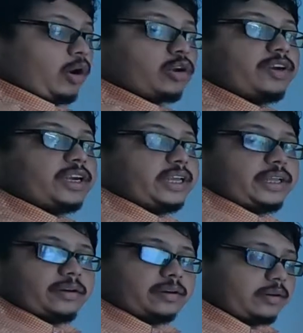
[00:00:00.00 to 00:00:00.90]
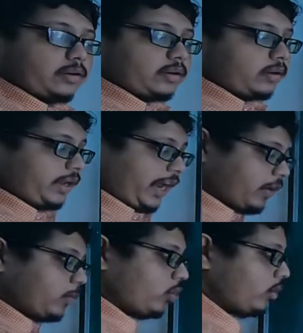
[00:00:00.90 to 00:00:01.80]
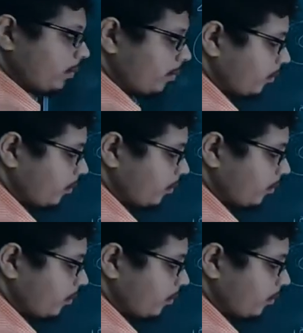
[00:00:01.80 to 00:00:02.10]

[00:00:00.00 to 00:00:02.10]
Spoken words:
out of 18. 8 more.